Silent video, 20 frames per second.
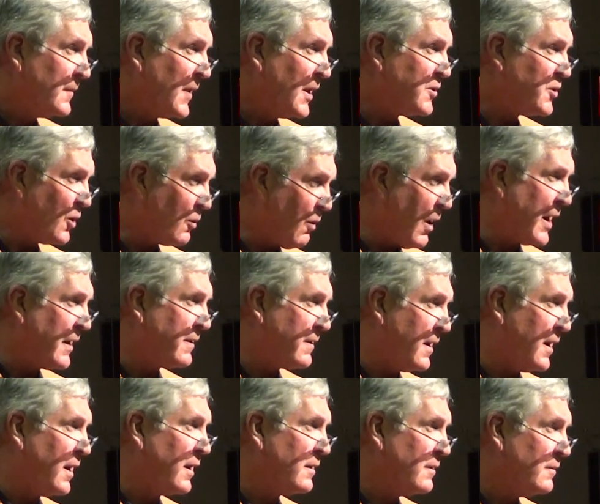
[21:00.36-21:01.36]
It's a
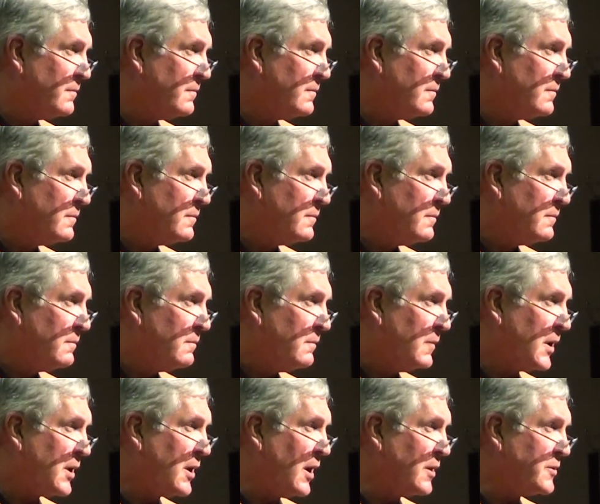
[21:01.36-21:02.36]
great thing.
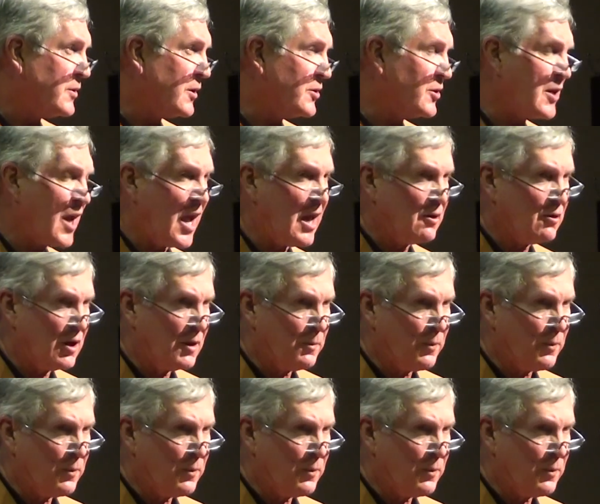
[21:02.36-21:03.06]
Because the standard